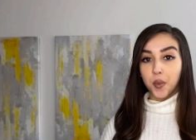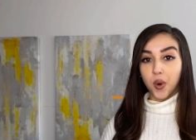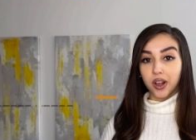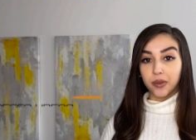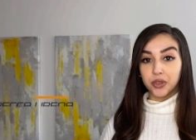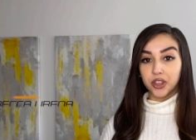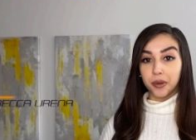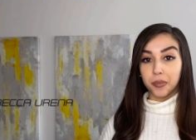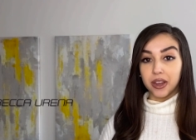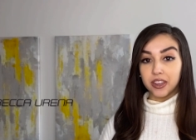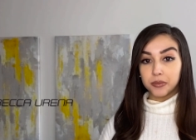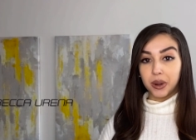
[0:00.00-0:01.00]
Welcome to
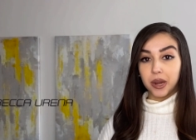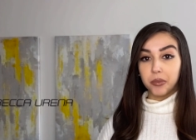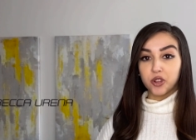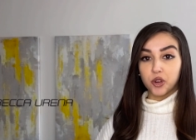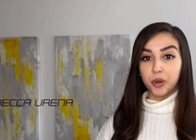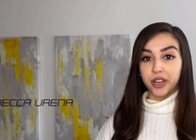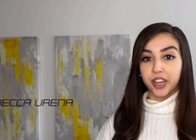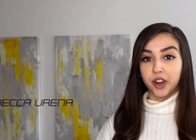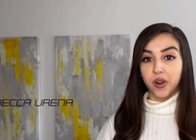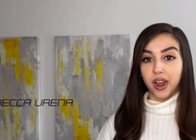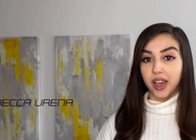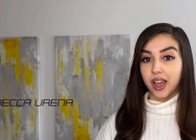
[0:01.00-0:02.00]
The Buzz. My name is
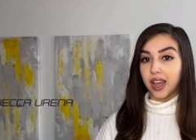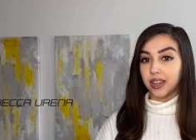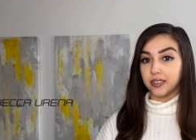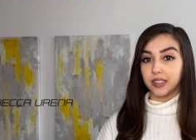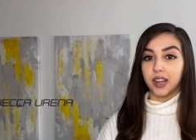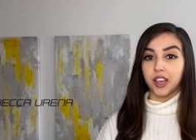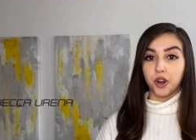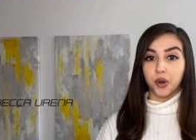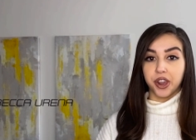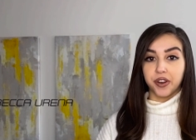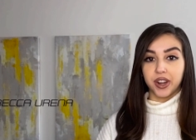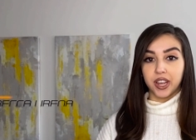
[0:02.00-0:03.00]
Rebecca Irena, and
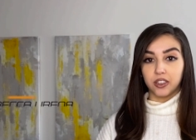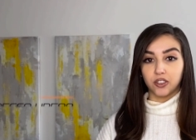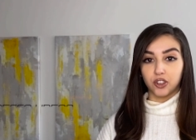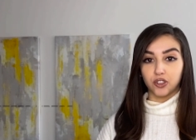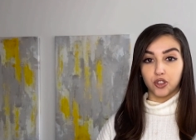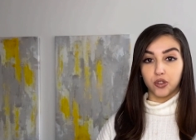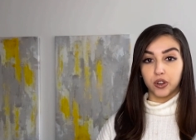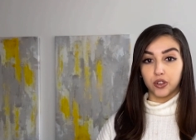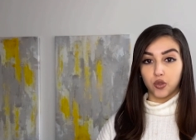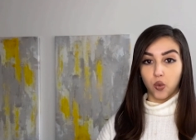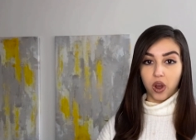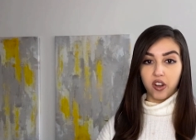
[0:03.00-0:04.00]
today Coherent Inc. surged
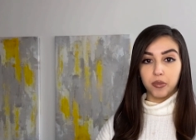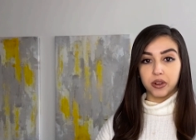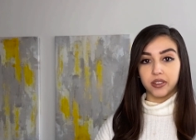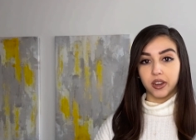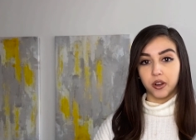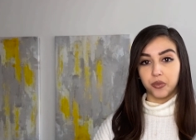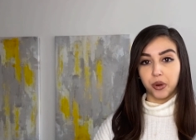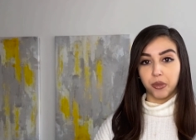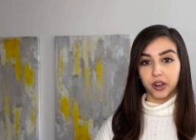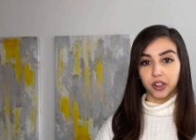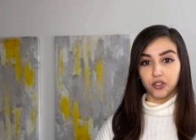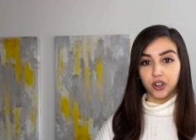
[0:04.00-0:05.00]
over 12% in
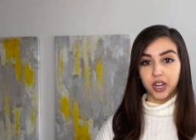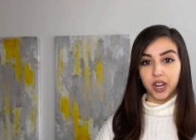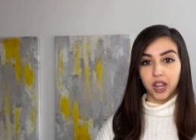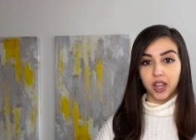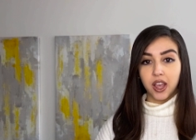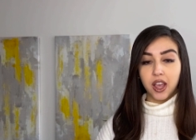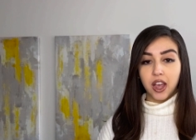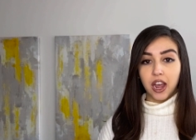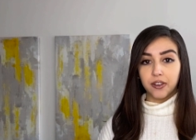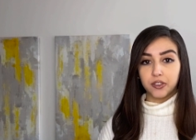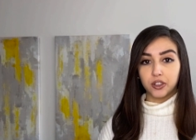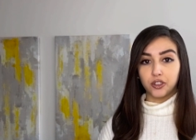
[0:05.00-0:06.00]
pre market trading
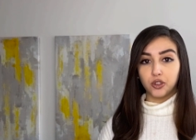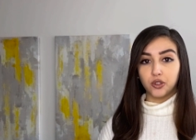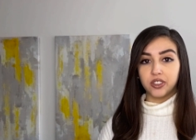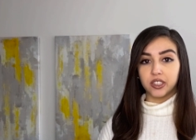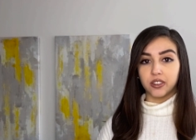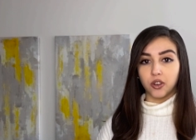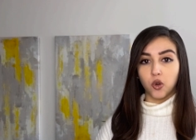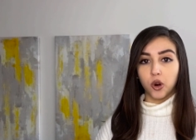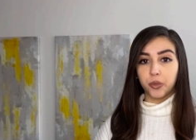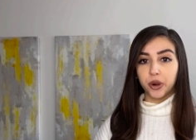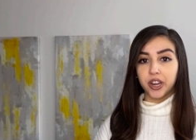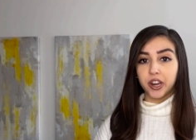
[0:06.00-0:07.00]
after II-VI
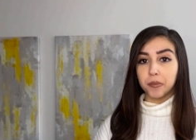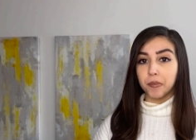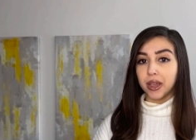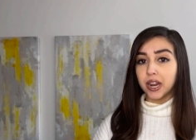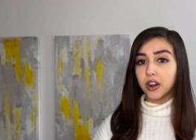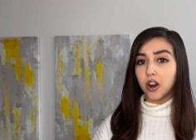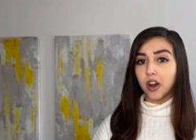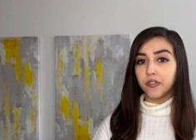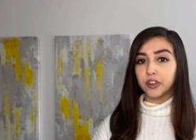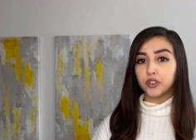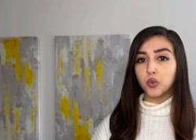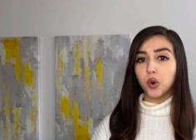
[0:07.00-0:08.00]
Incorporated made an
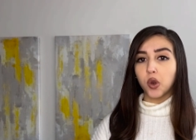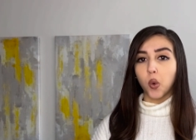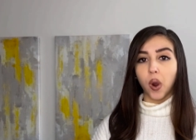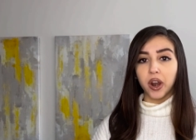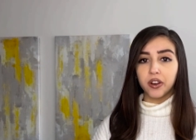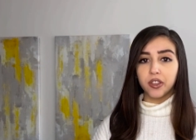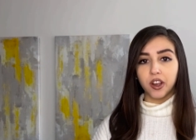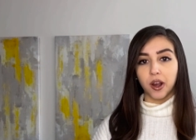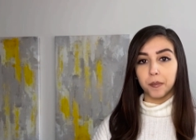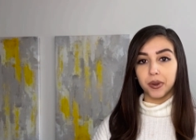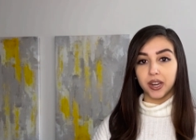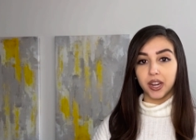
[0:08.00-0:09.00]
offer to acquire
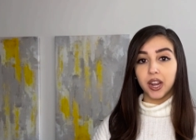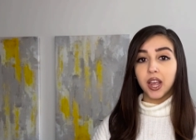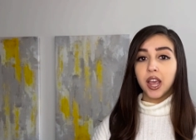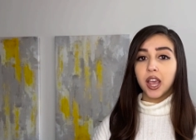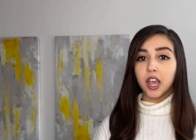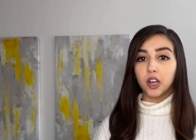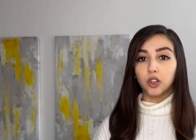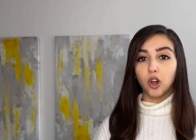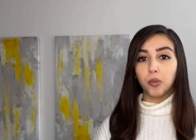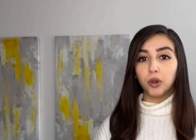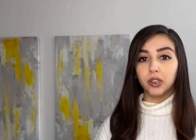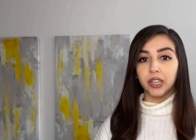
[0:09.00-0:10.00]
the company, a
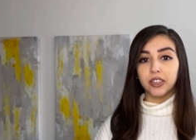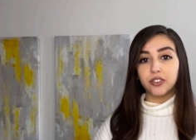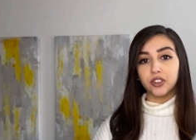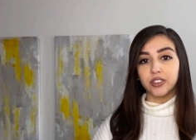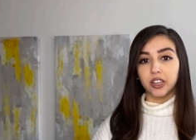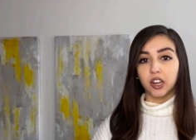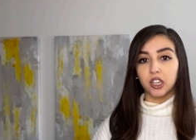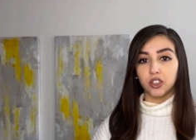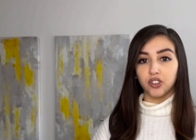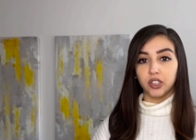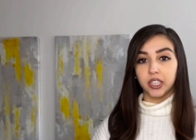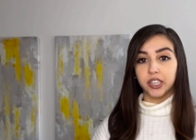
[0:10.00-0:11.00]
global laser
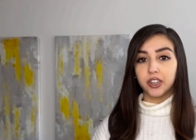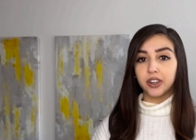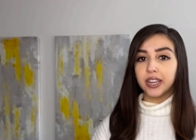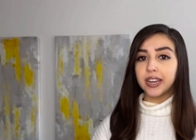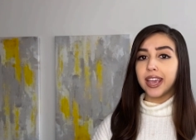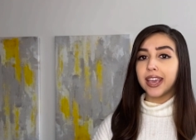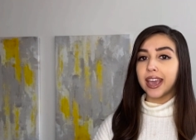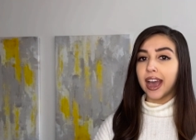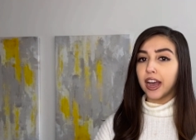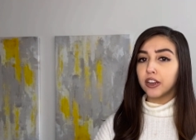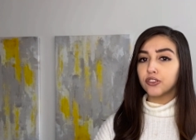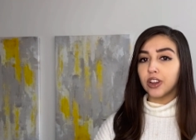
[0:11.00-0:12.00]
technology leader, in
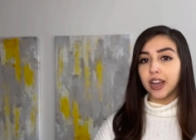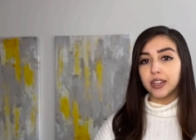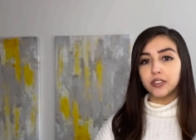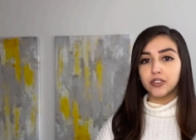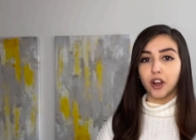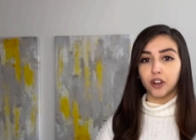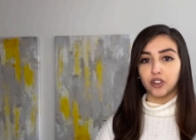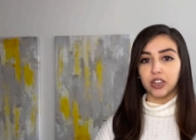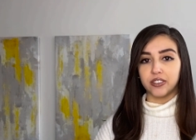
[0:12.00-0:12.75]
a cash and stock